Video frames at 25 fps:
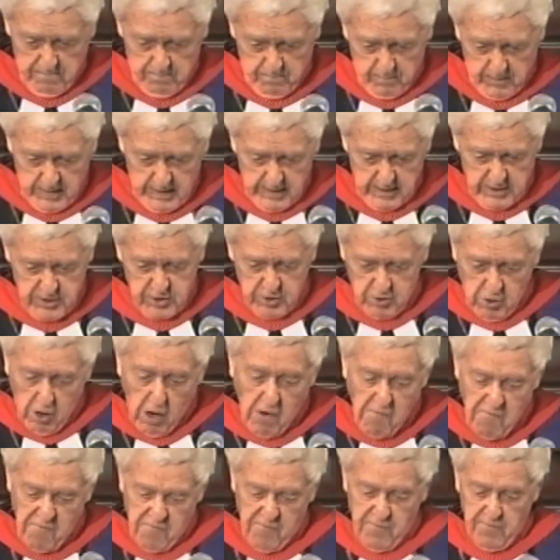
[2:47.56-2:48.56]
and
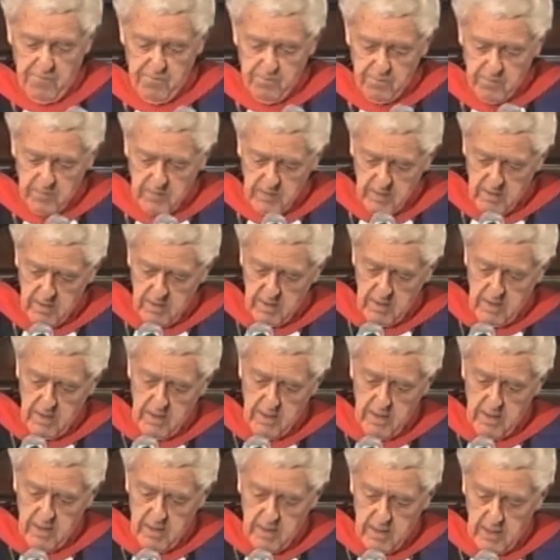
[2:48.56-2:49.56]
scoff.
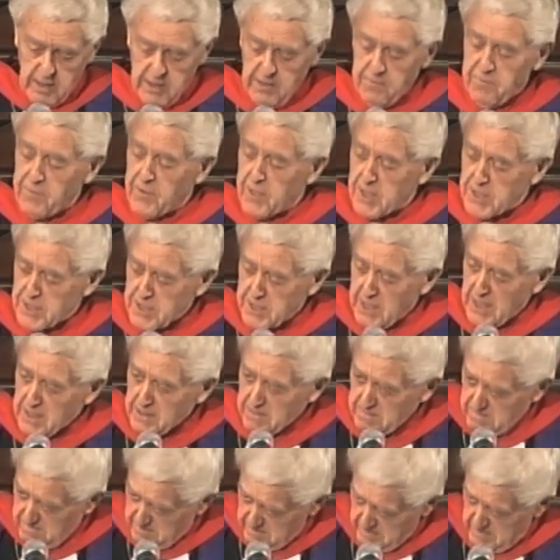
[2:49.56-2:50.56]
And the first
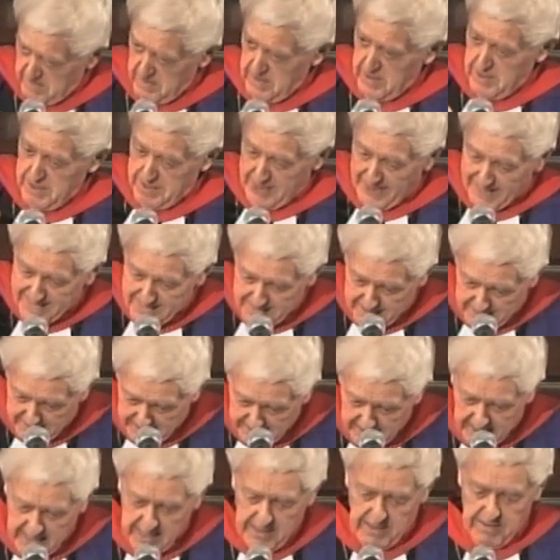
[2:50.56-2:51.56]
then states it
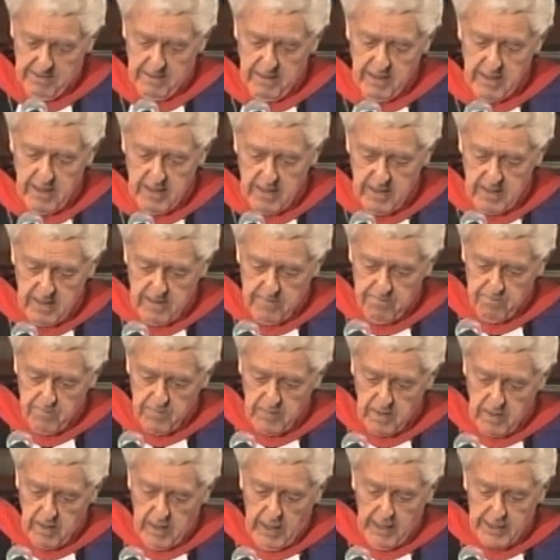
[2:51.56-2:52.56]
again,
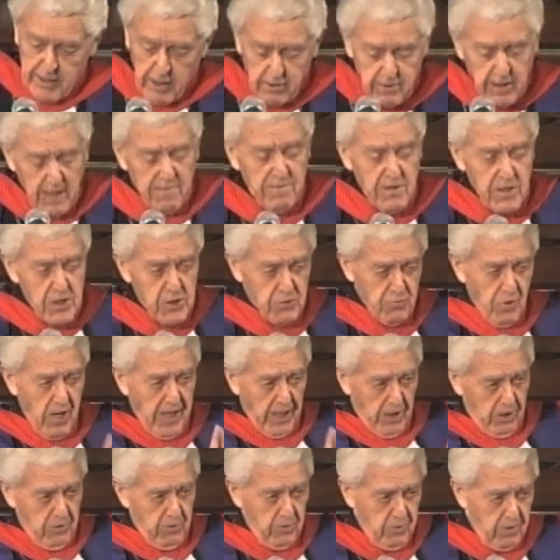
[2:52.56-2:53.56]
"I don't have the
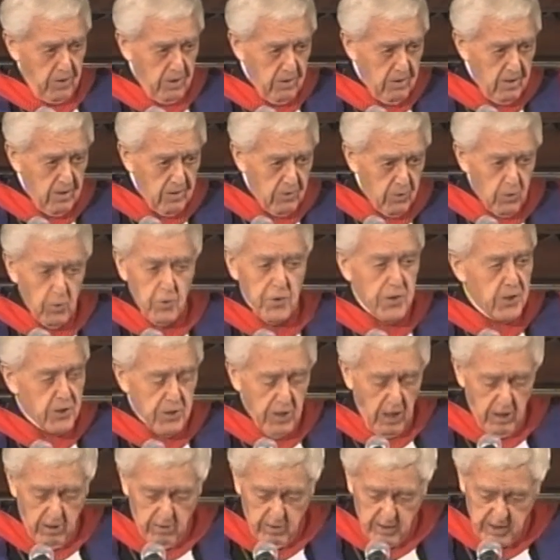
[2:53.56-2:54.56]
strength nor the
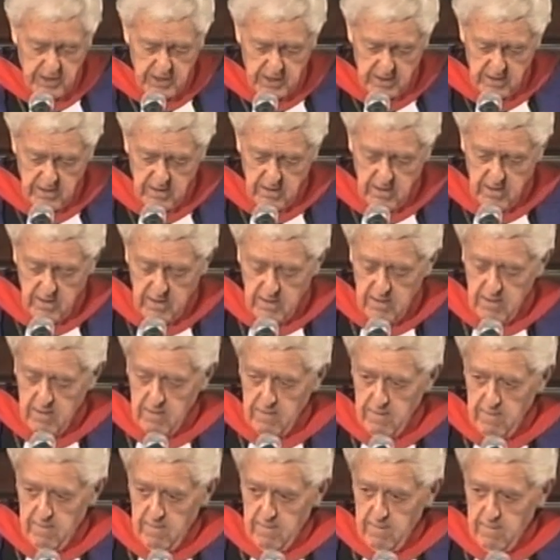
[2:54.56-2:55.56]
tolerance
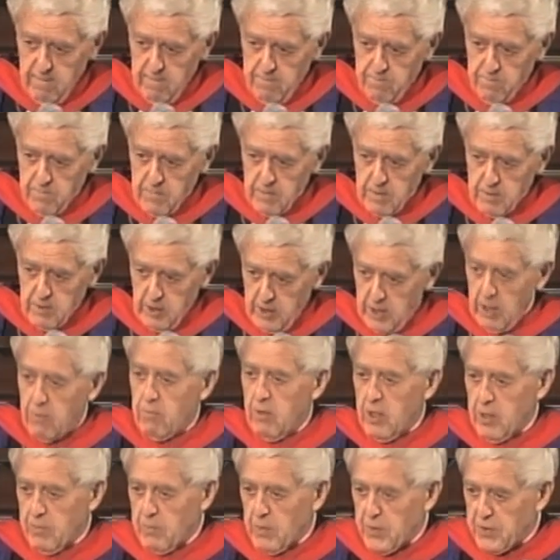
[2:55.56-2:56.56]
to go
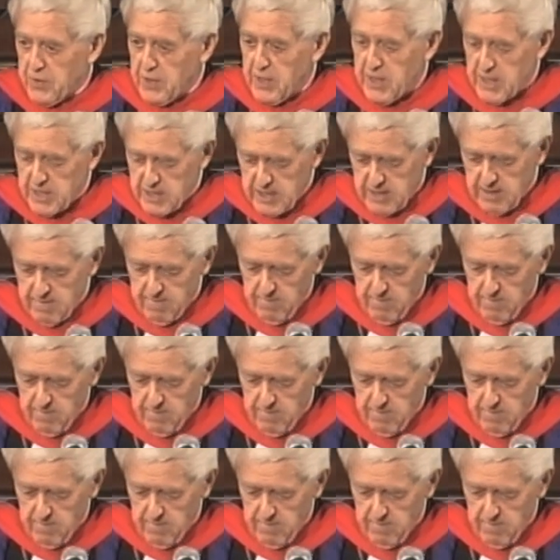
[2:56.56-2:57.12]
on with this."